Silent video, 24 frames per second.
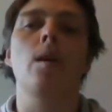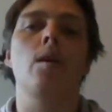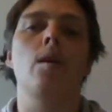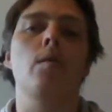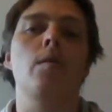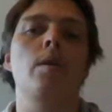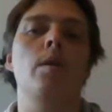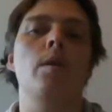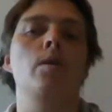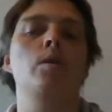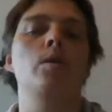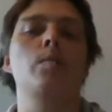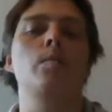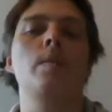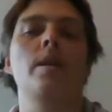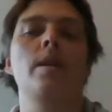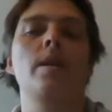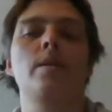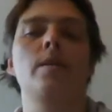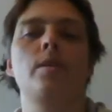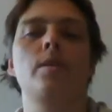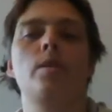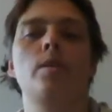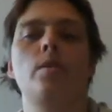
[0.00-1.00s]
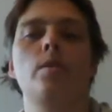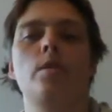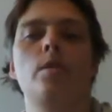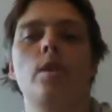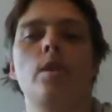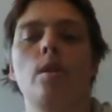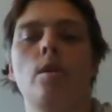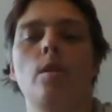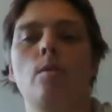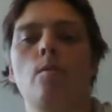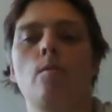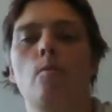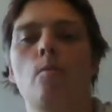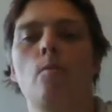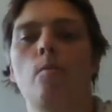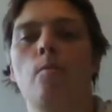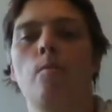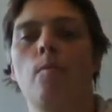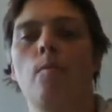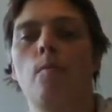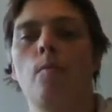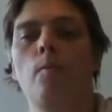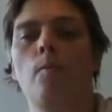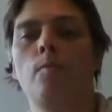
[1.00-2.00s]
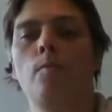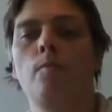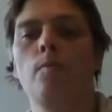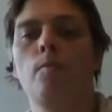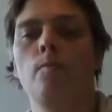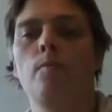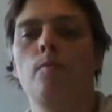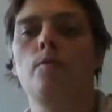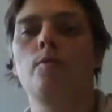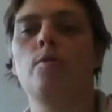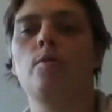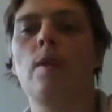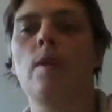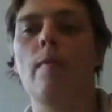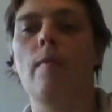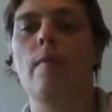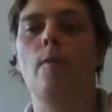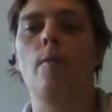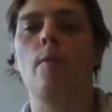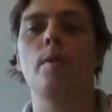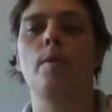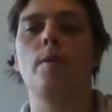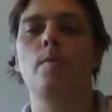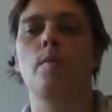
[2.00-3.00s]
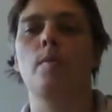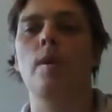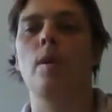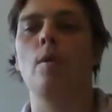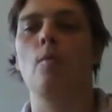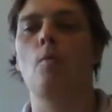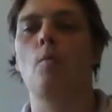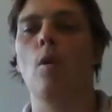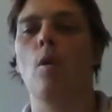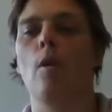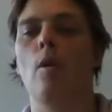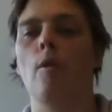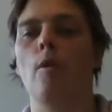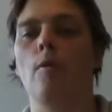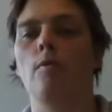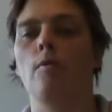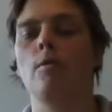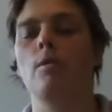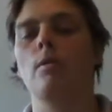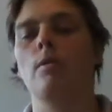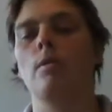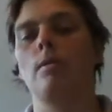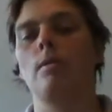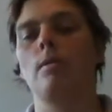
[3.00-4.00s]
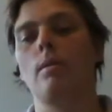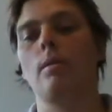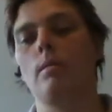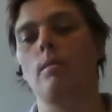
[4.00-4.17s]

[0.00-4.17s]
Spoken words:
which means that she can travel between worlds,